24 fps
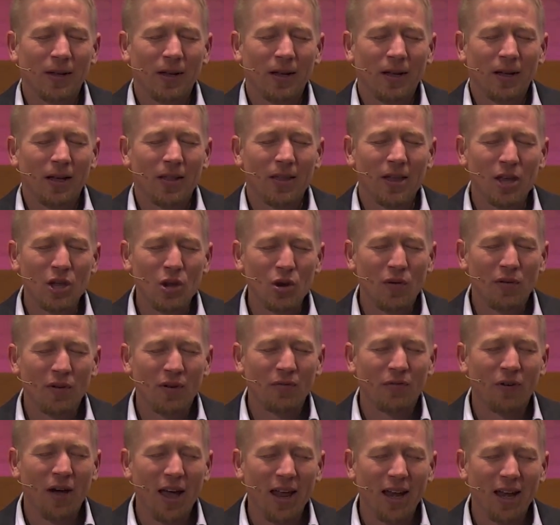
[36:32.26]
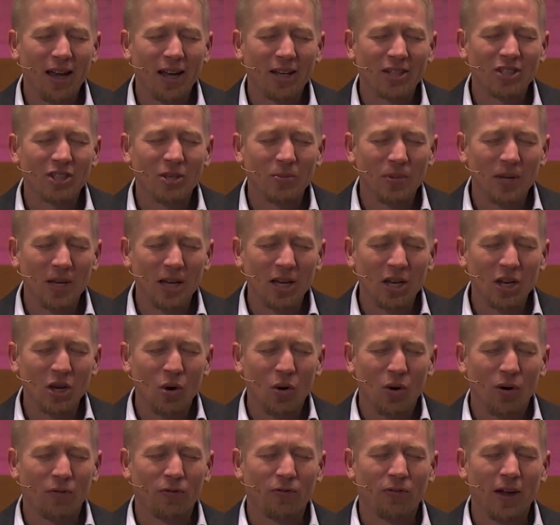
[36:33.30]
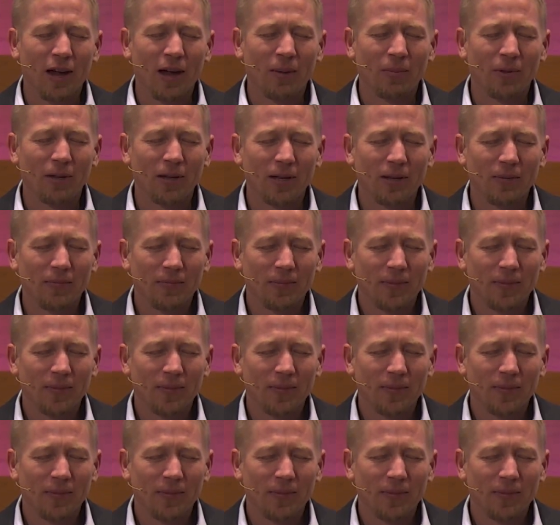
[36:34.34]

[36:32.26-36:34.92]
that you have invited us to be in your family,